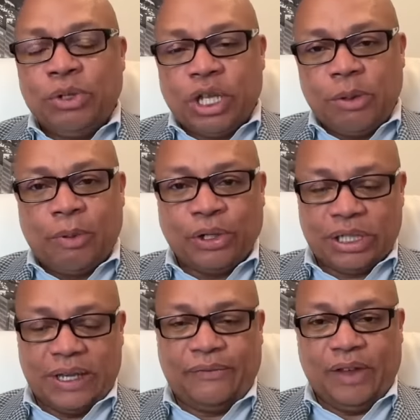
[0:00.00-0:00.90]
someone's gonna be
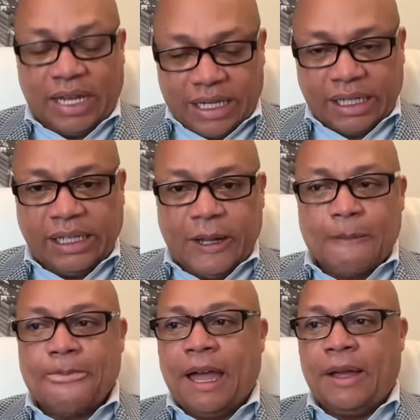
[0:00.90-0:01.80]
personally offended,
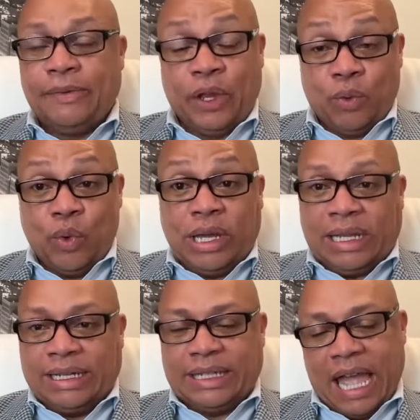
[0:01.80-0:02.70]
they're
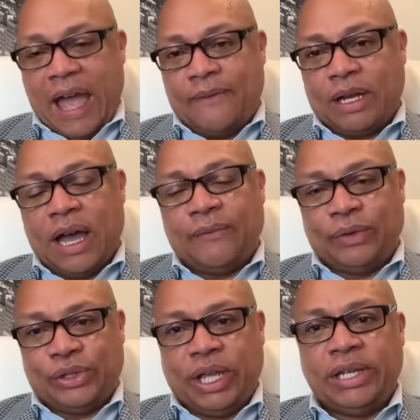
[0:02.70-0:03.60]
willing to have a
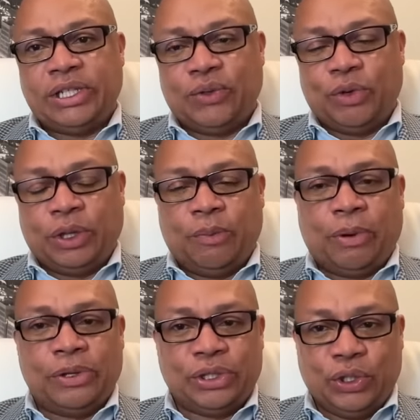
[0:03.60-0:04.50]
conversation with the
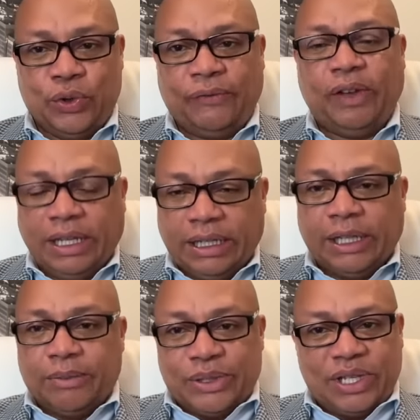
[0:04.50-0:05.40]
person who offended
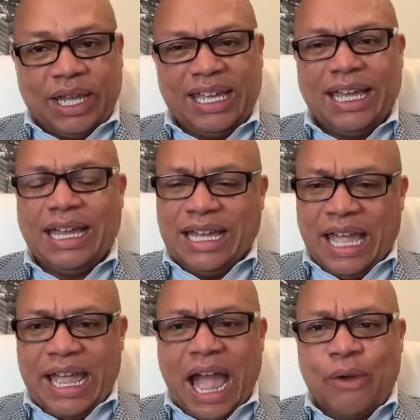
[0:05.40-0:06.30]
them to say,
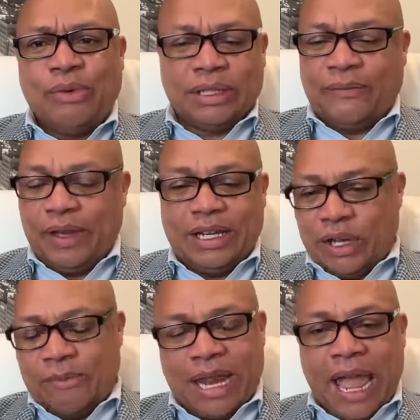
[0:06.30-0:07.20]
hey, I was
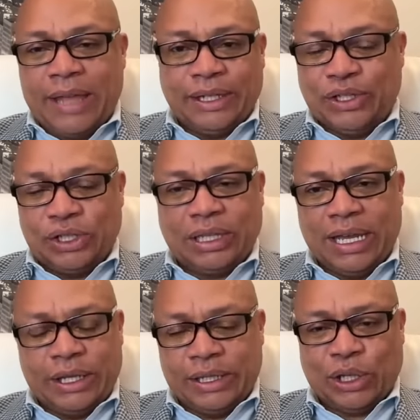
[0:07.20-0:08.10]
offended. I mean, Anthony just
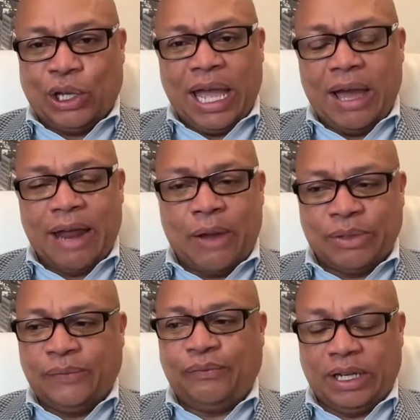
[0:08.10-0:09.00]
laid this all out. I
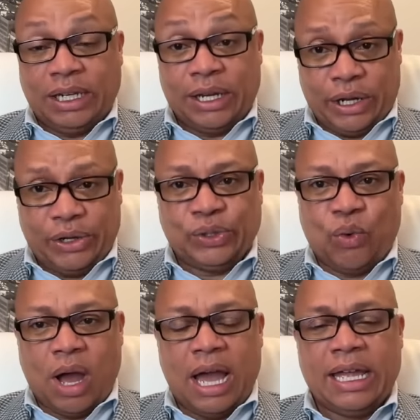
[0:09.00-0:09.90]
was offended. Here's
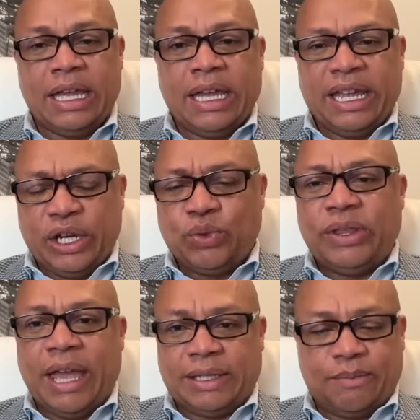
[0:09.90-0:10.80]
why. Here's
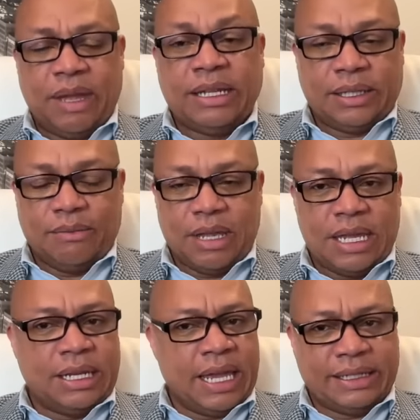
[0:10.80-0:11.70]
what that's meant to
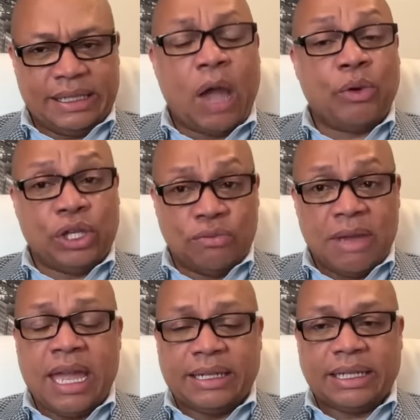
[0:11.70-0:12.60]
me. Is that what you
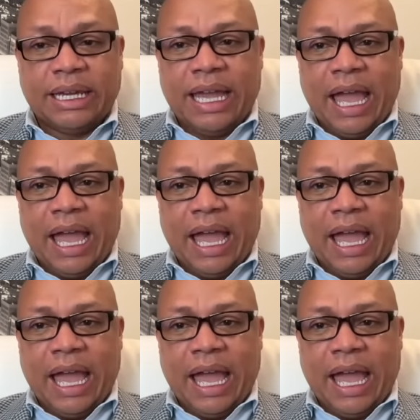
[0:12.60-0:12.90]
meant?